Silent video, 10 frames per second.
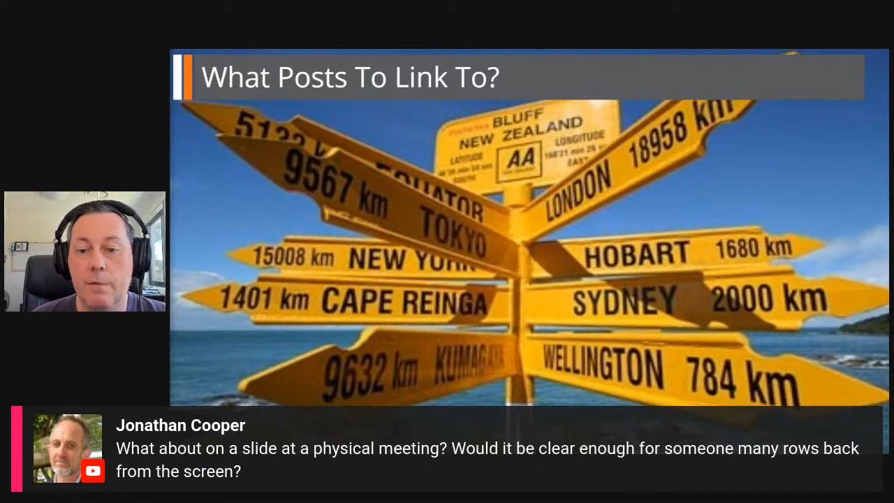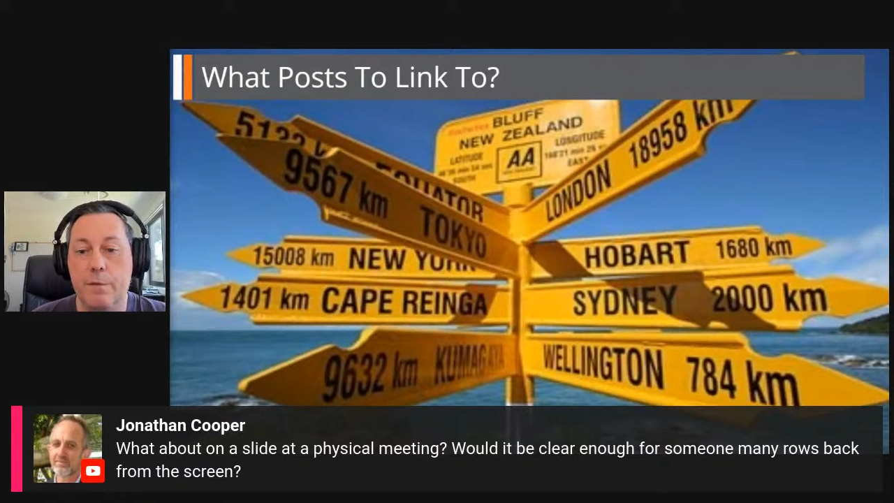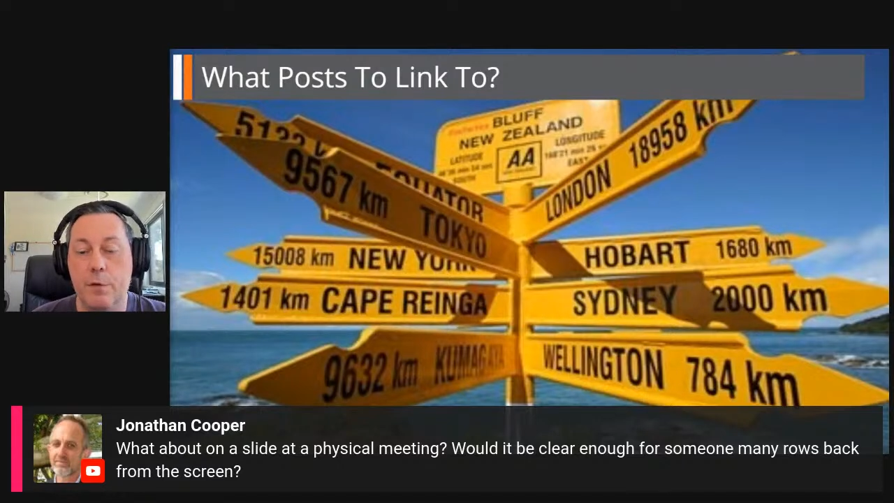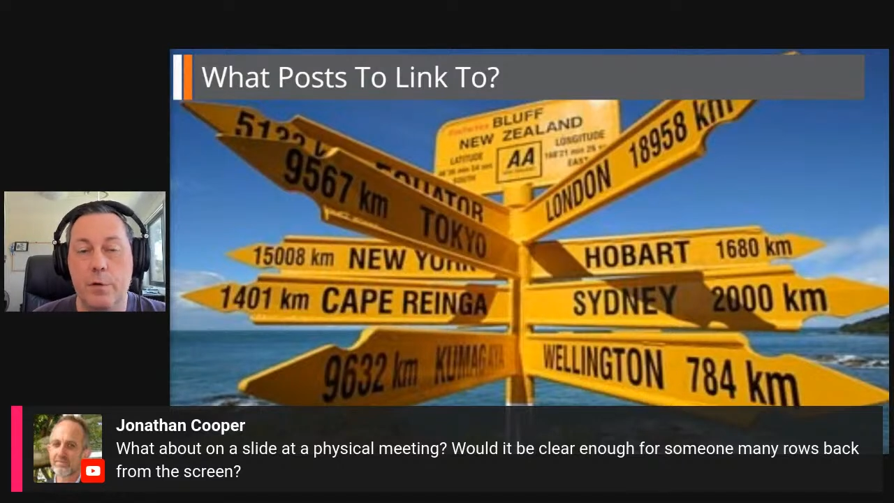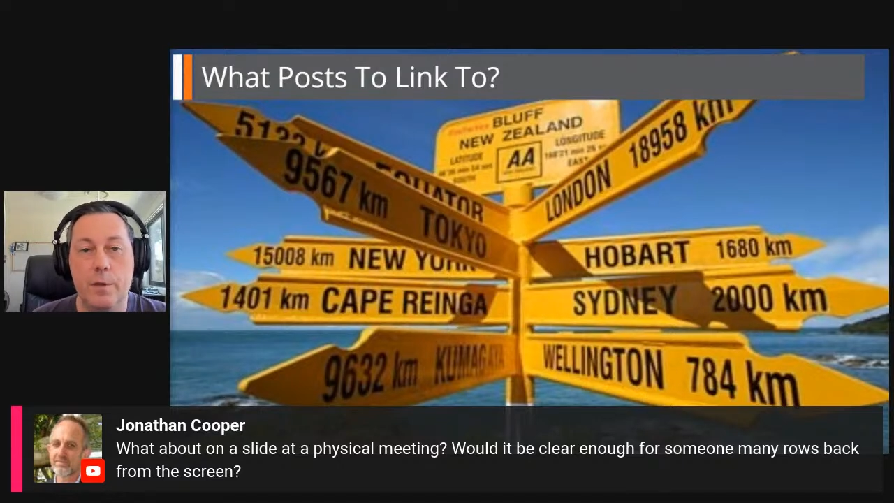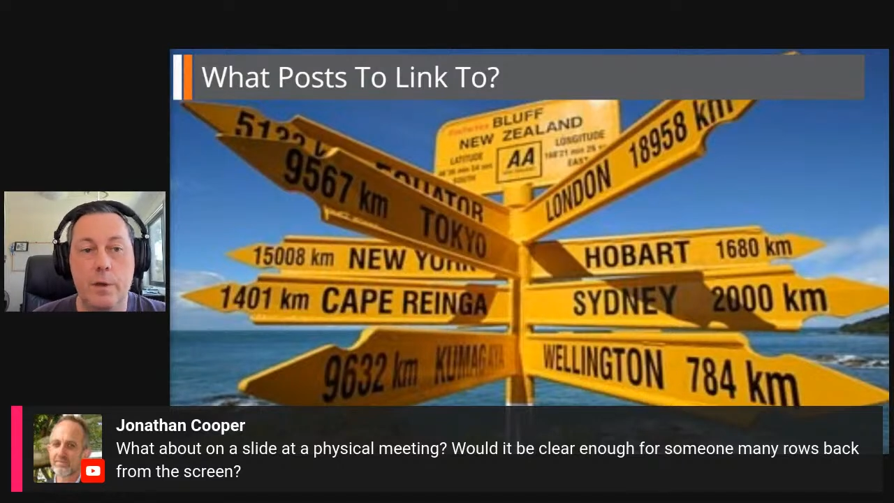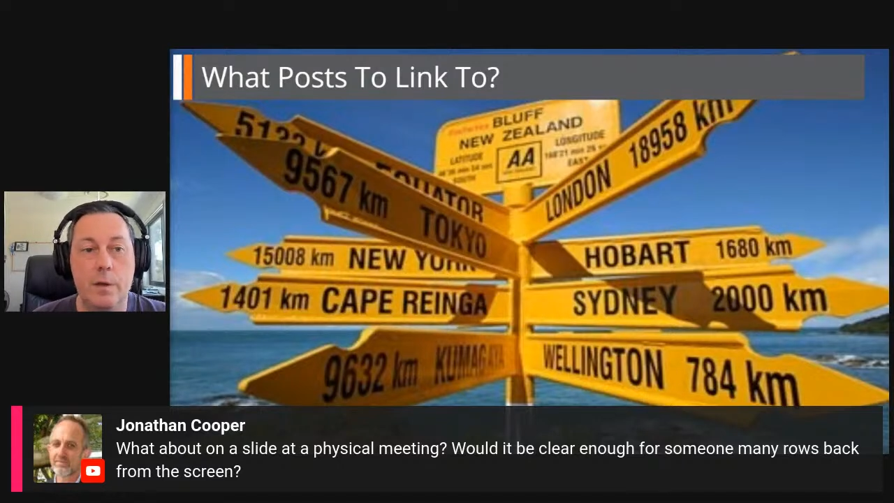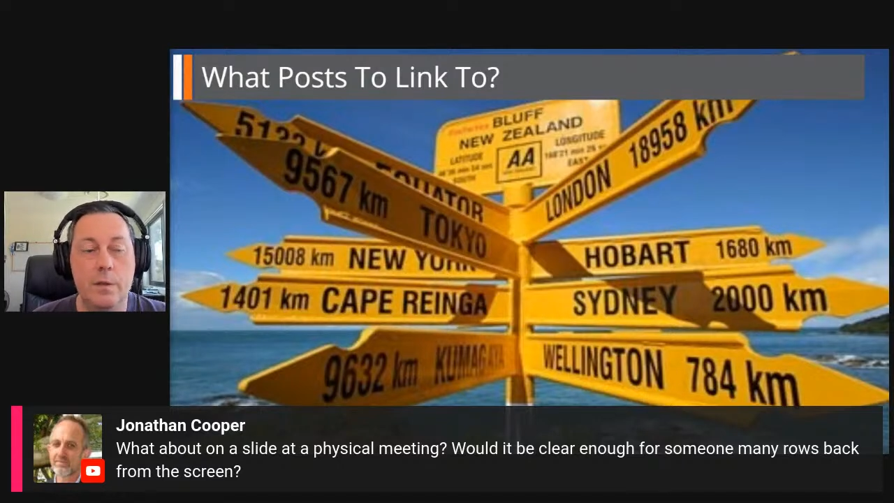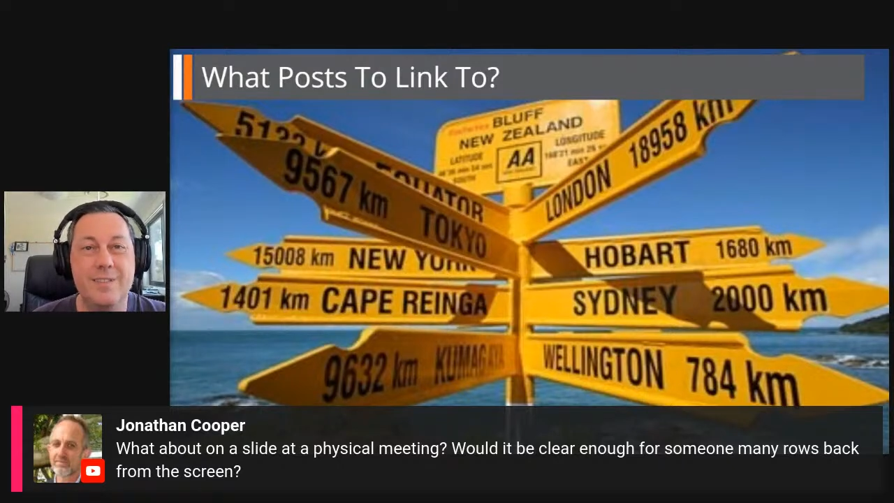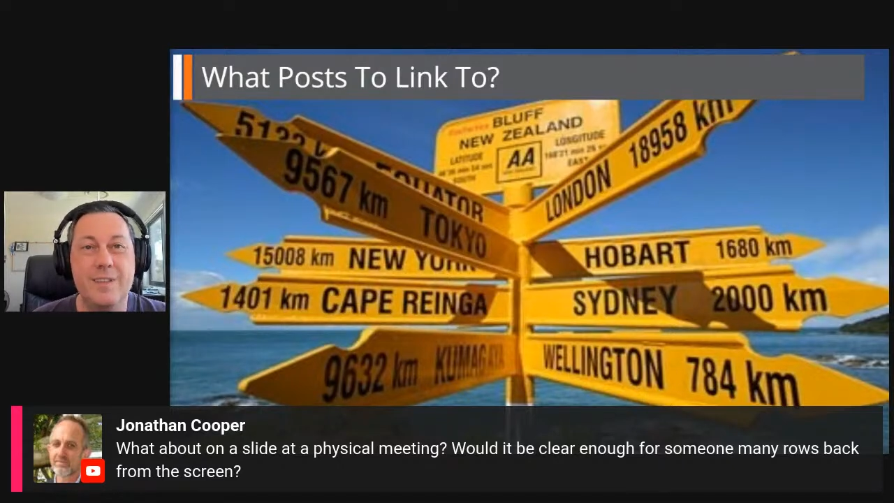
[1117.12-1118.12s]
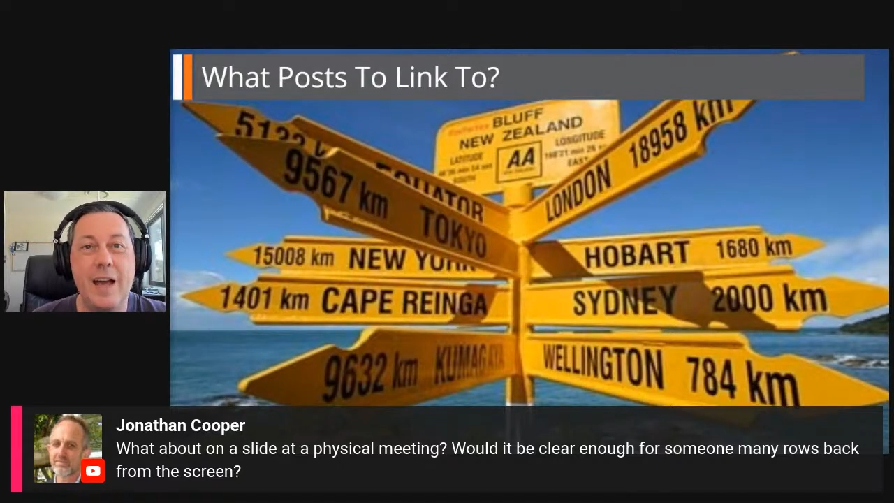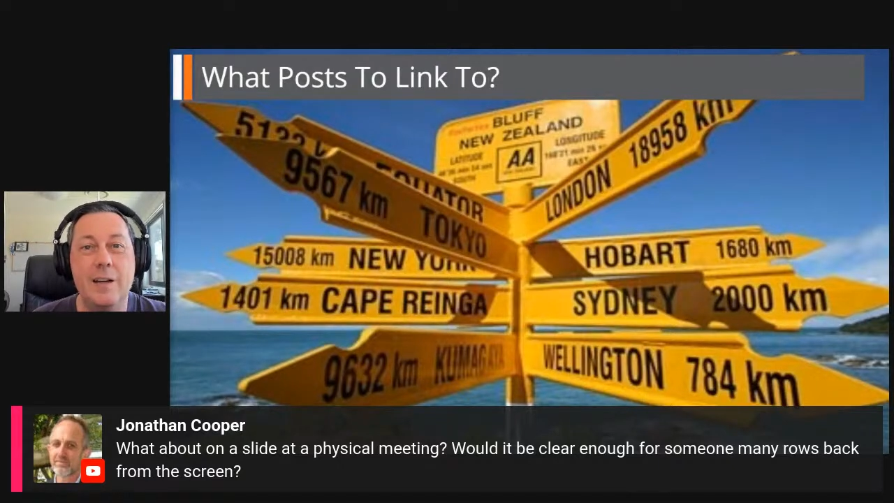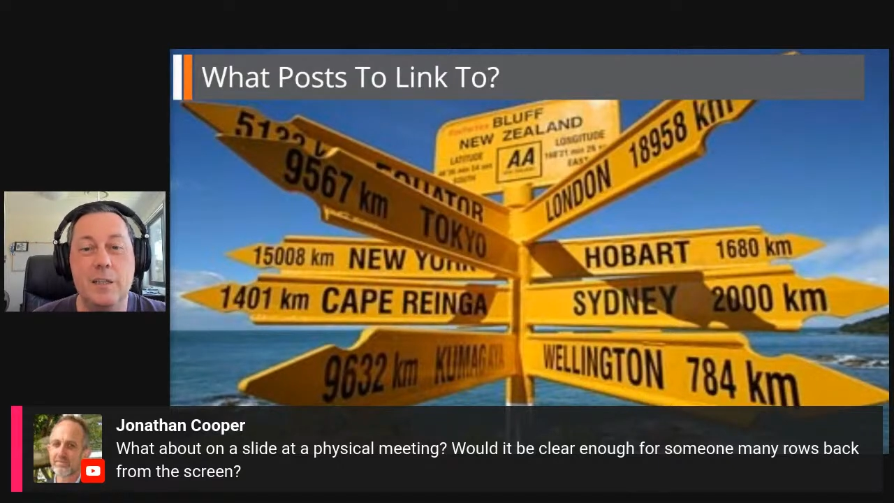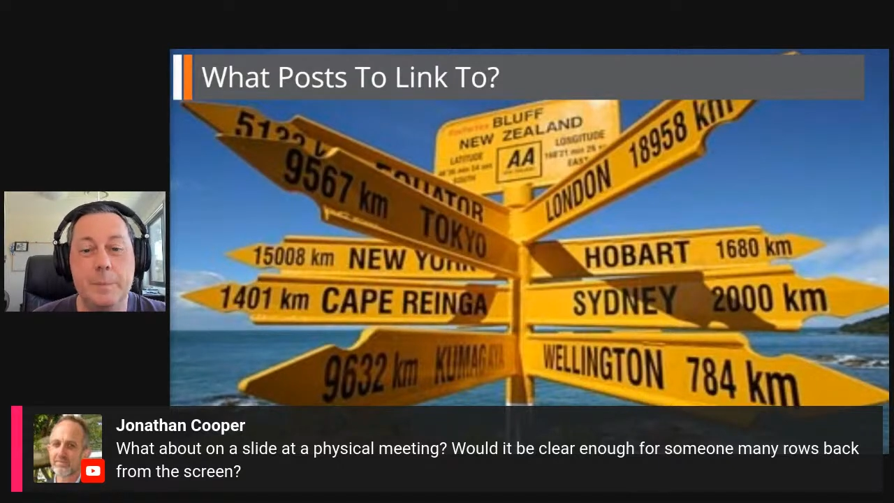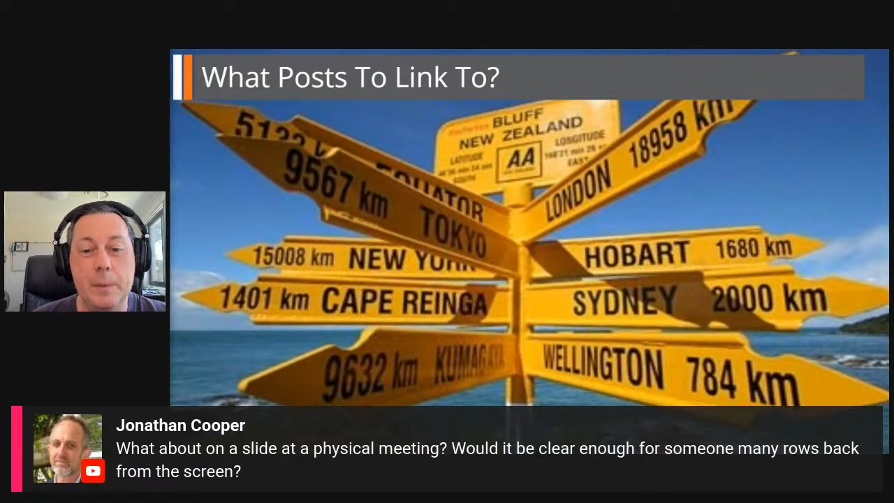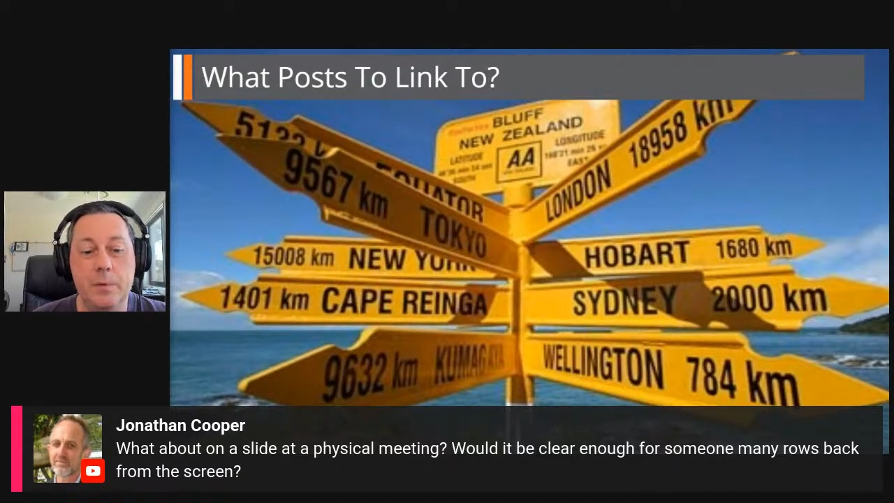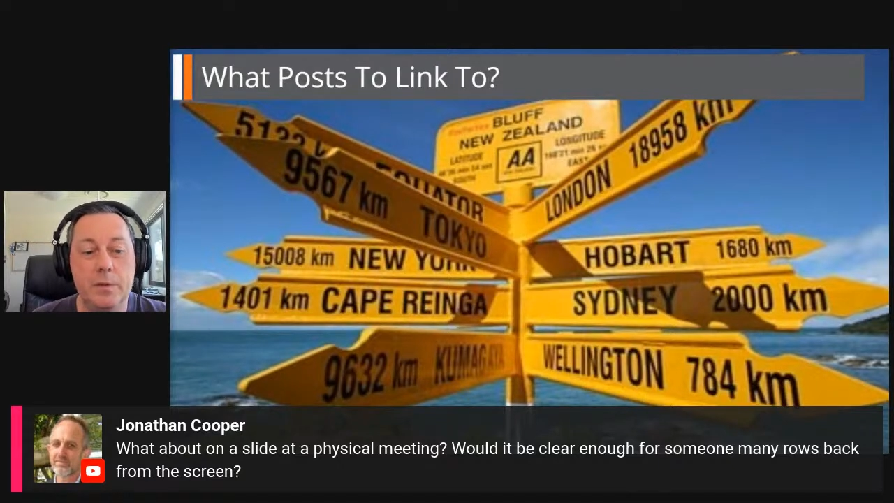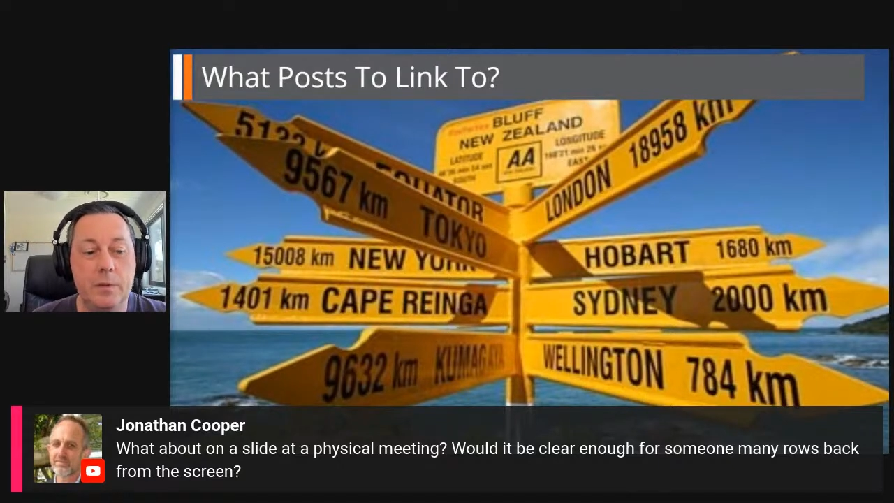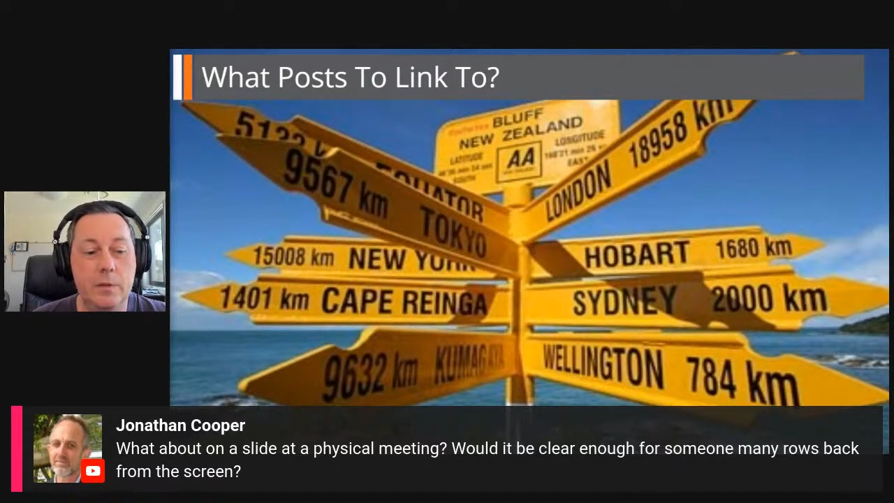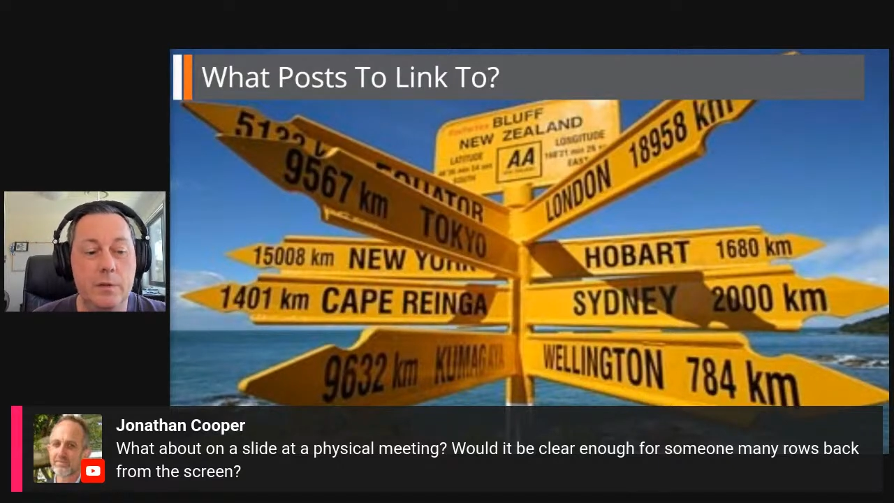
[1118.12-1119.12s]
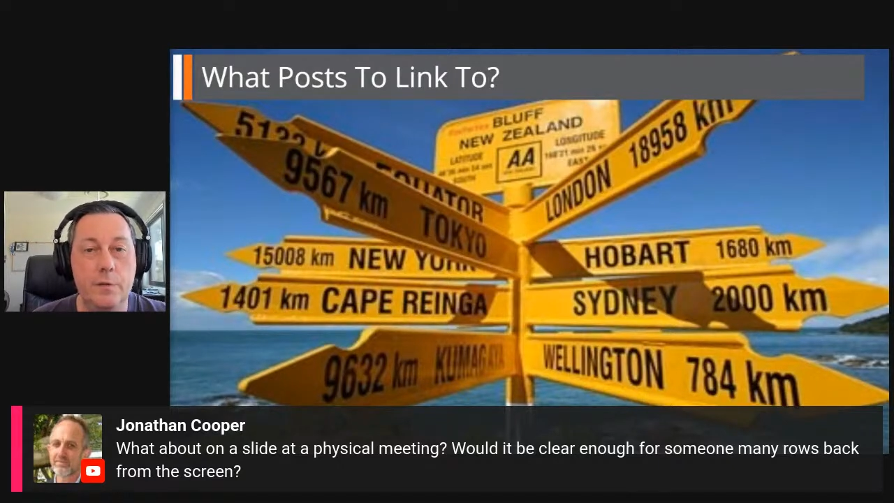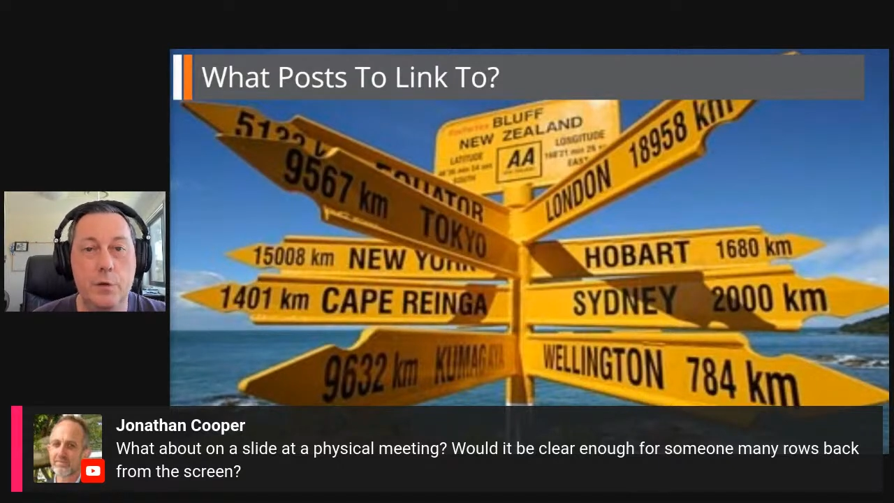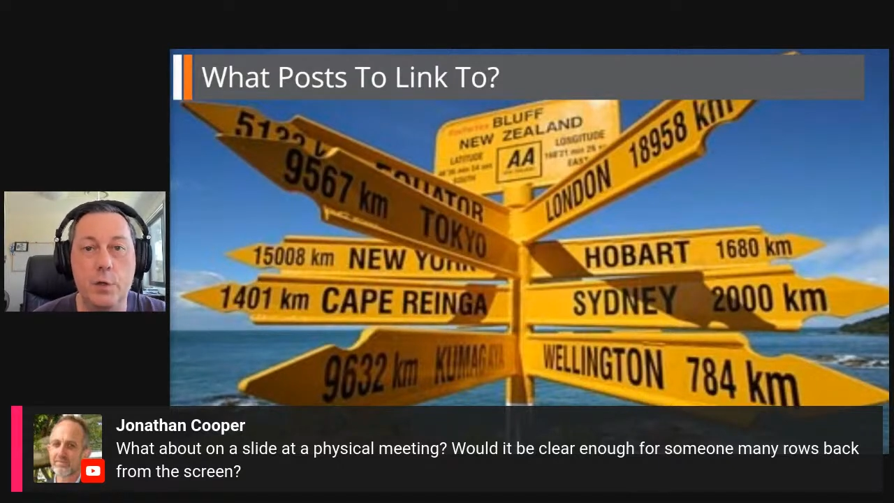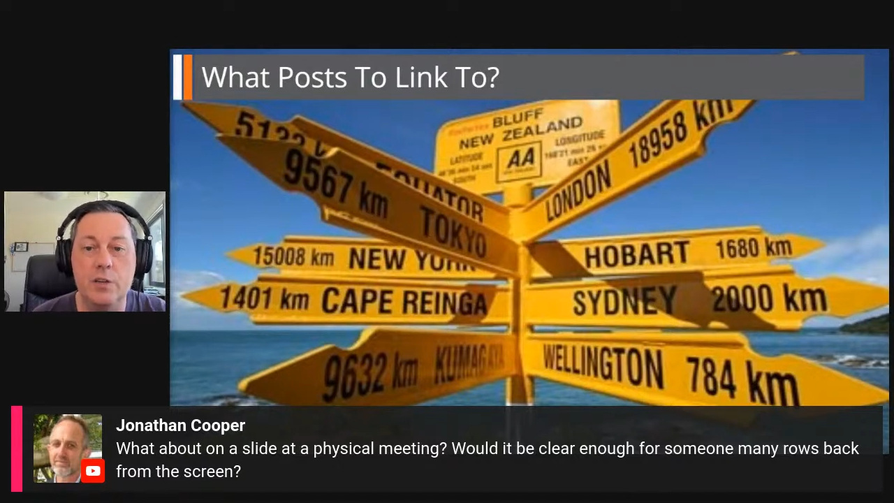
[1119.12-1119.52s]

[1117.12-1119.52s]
for the scanner to be able to view it,